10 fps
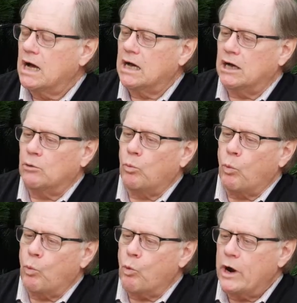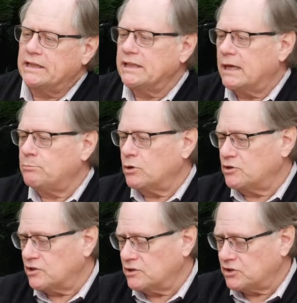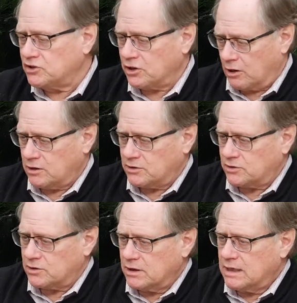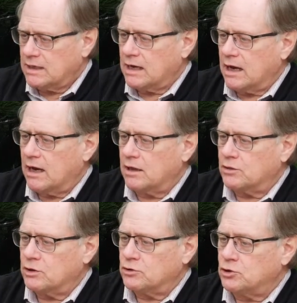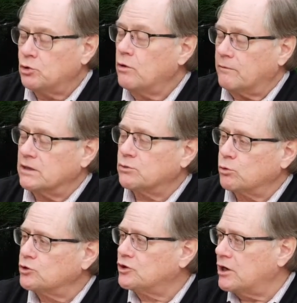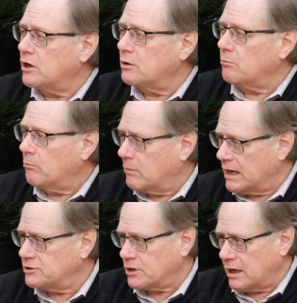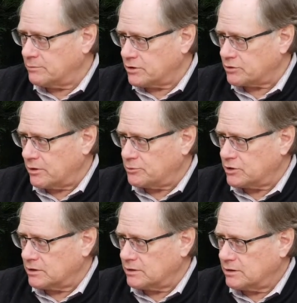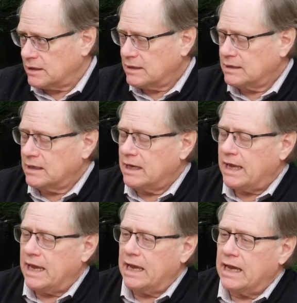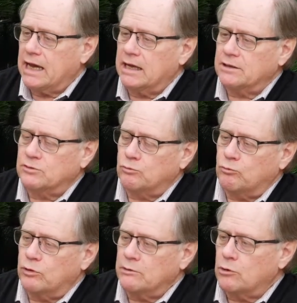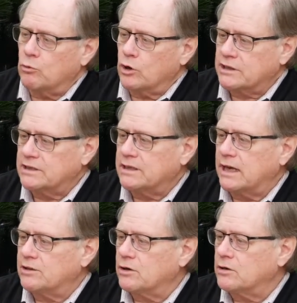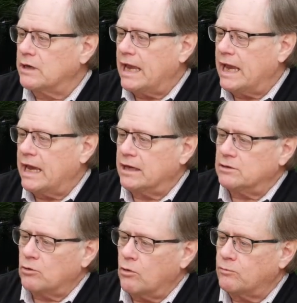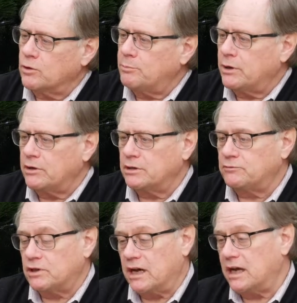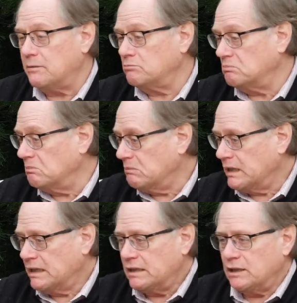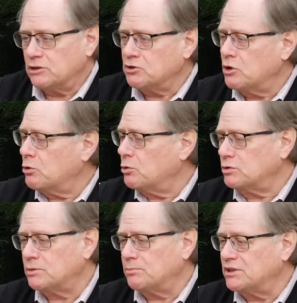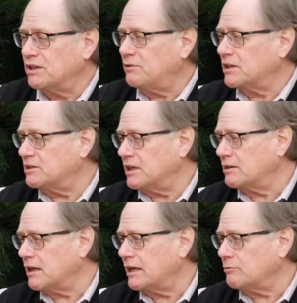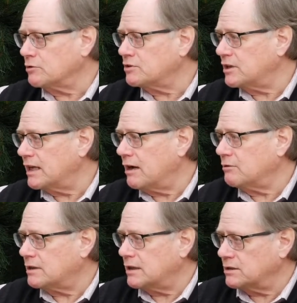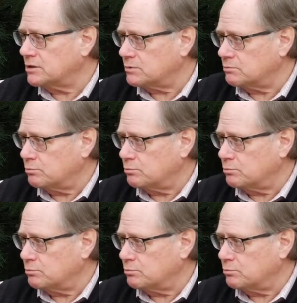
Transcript: When that person starts, the two of us will share my job description. And we will work together, and over a period of time, there's no specific deadline. We'll see how things